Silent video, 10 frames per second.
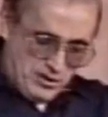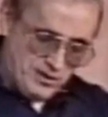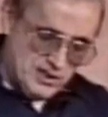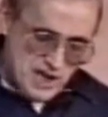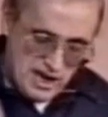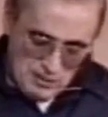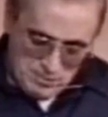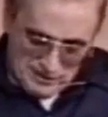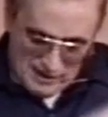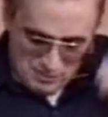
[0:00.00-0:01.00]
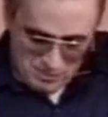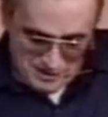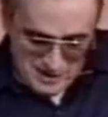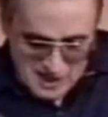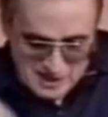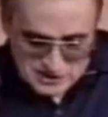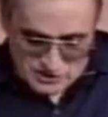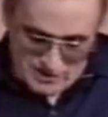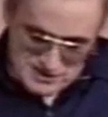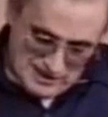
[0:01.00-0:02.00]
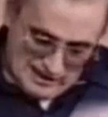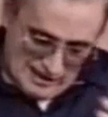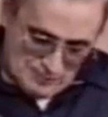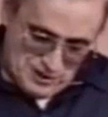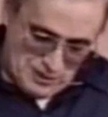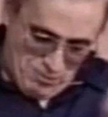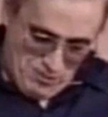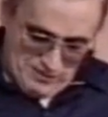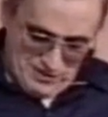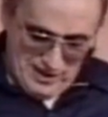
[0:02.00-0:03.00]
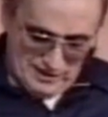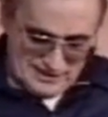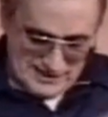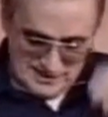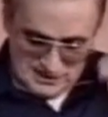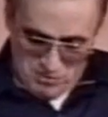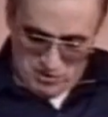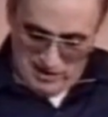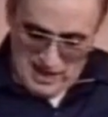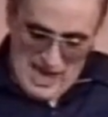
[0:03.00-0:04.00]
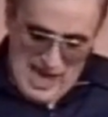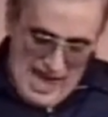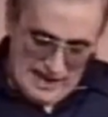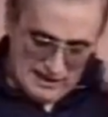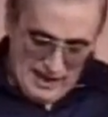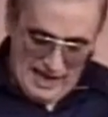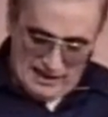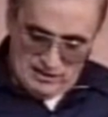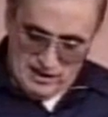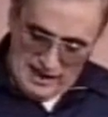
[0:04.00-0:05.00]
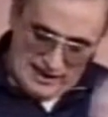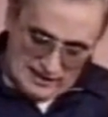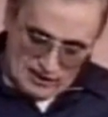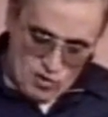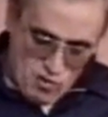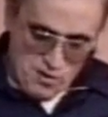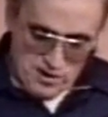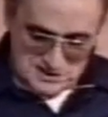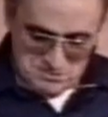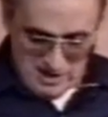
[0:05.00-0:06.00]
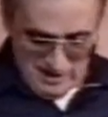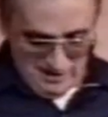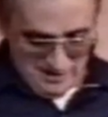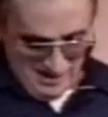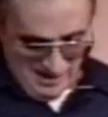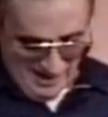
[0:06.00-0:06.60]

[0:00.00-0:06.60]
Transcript: between Jacob and Laban starts to get up to the point of the hill of testimony, and an accord is made.